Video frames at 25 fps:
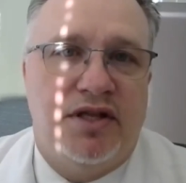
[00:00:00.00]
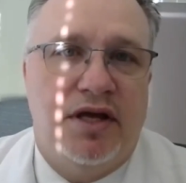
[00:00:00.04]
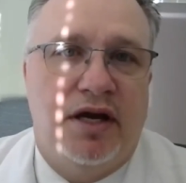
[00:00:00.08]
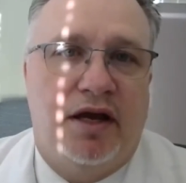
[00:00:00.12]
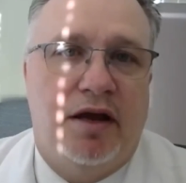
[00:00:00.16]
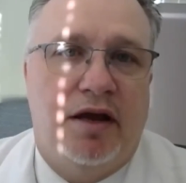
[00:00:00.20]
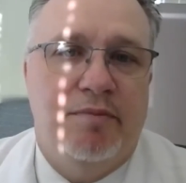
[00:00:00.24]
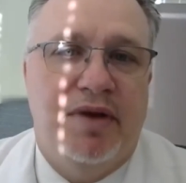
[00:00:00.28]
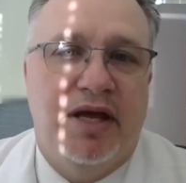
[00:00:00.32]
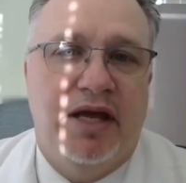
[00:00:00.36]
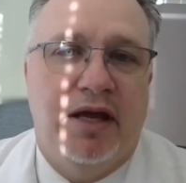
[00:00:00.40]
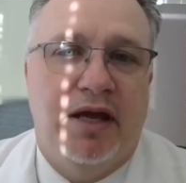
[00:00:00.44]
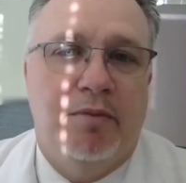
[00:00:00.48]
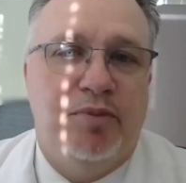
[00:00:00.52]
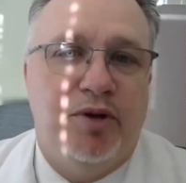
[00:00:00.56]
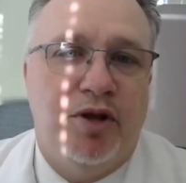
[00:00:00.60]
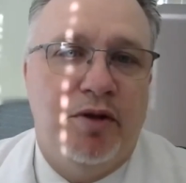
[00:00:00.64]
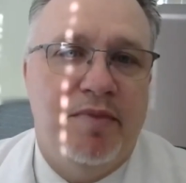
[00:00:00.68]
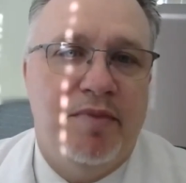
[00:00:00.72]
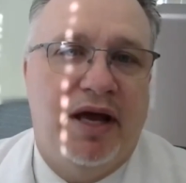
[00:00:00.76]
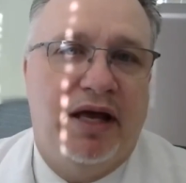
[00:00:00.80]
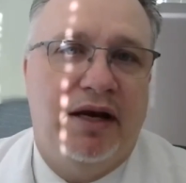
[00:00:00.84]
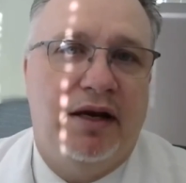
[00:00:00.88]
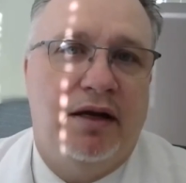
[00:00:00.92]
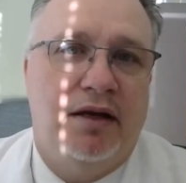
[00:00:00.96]
that can be
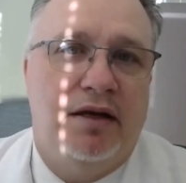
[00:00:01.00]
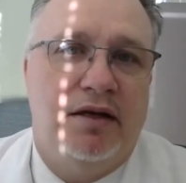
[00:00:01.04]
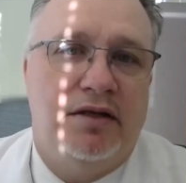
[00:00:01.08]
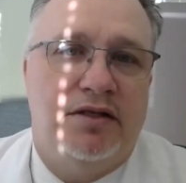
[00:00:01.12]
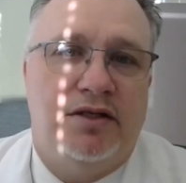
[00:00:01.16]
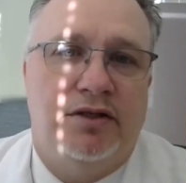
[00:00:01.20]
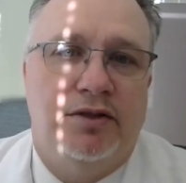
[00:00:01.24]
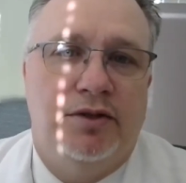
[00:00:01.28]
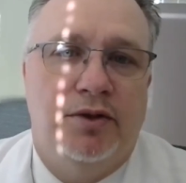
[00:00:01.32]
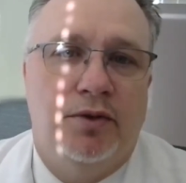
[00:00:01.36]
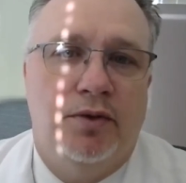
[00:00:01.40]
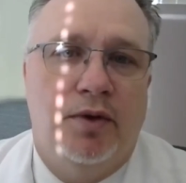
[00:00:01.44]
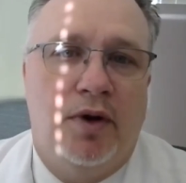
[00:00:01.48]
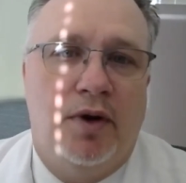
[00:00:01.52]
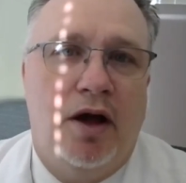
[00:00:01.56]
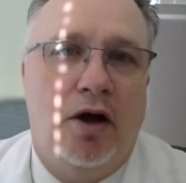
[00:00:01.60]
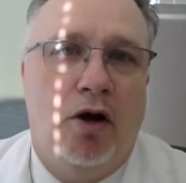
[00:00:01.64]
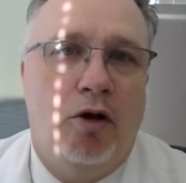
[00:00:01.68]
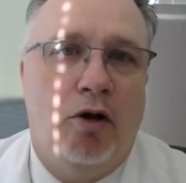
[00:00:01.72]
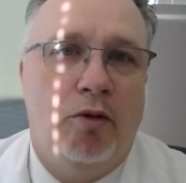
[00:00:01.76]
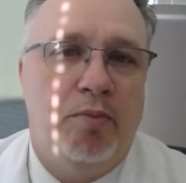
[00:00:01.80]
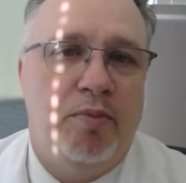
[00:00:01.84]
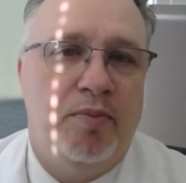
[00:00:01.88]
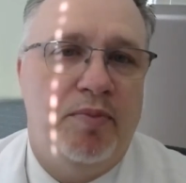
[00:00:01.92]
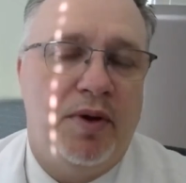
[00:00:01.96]
implemented to
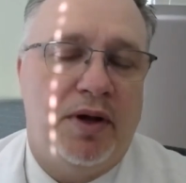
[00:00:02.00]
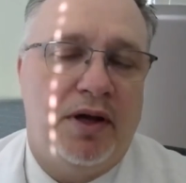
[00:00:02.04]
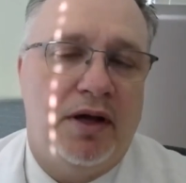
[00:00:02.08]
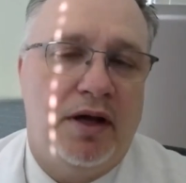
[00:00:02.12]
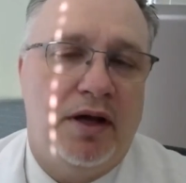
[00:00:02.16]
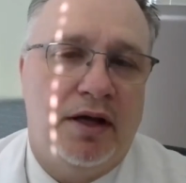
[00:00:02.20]
help